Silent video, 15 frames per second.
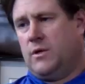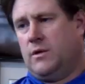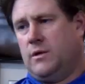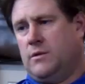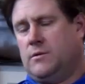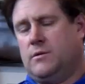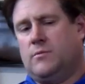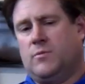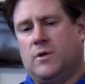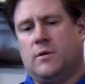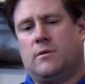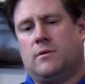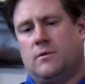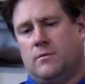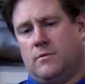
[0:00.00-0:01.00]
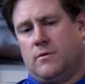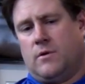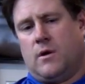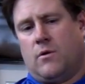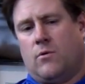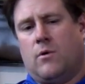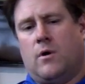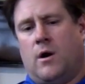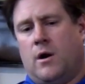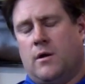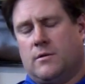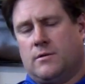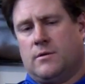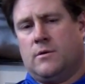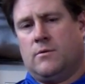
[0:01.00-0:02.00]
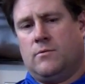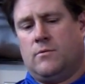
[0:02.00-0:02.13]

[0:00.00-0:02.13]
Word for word: be easy. But honestly,